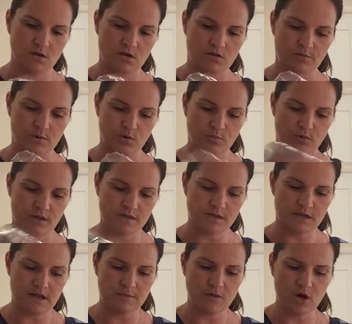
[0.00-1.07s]
of blueberries.
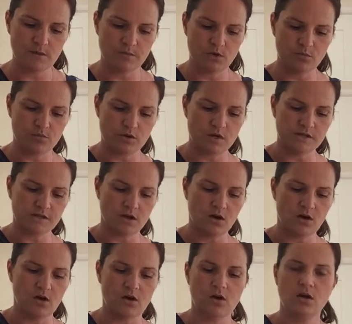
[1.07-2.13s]
Now my blueberries
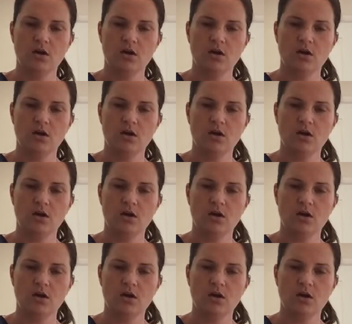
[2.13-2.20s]
are